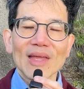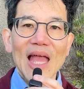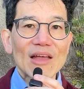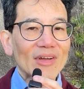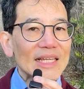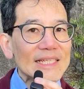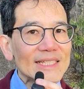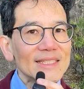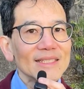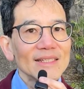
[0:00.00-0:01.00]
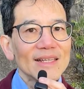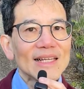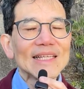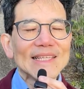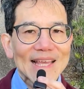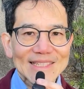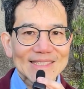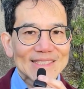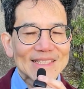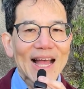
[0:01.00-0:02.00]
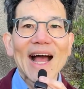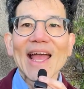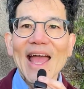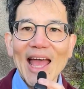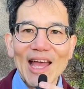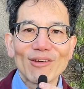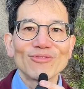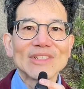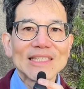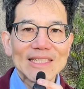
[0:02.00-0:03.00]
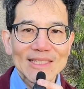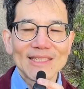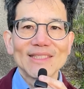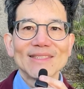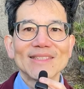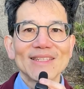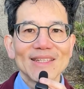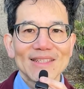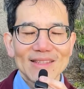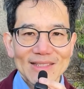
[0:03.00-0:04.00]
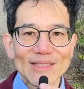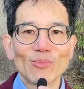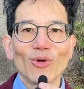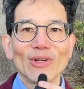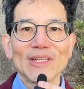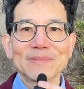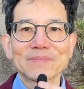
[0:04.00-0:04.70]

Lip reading: Have I eaten? Yes, I have eaten this morning.